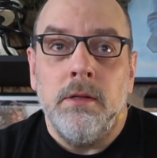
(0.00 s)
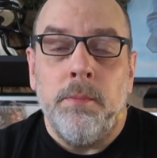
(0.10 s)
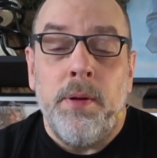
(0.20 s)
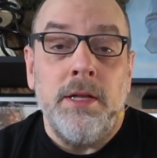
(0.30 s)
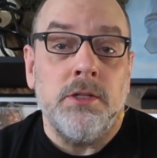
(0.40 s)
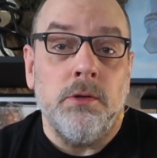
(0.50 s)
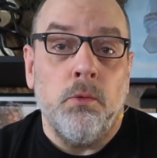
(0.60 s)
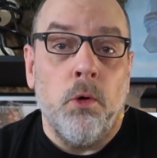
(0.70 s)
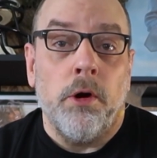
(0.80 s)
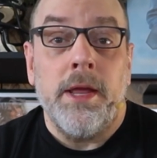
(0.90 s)
the penciled
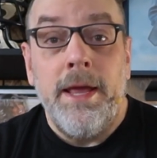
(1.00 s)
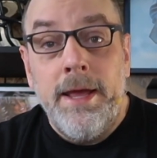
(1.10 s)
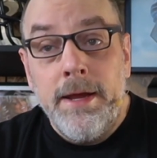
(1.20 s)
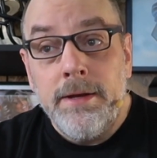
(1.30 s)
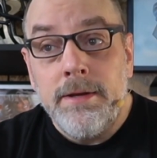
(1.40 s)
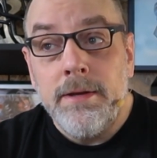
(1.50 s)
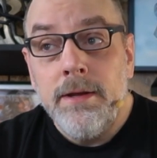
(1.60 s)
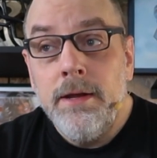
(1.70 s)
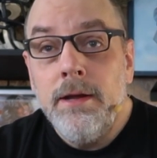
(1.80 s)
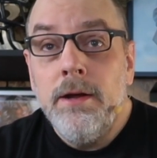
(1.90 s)
work inked,
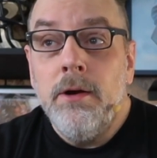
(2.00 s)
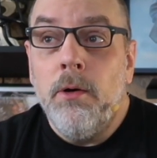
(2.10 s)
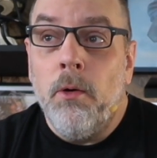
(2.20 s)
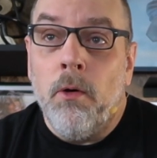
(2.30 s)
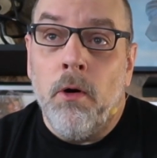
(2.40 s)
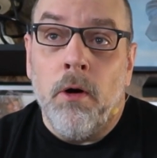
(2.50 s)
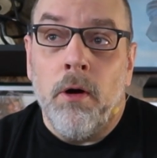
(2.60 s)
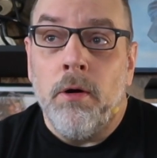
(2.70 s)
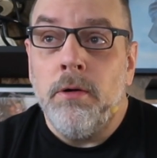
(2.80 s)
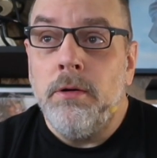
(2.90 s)
or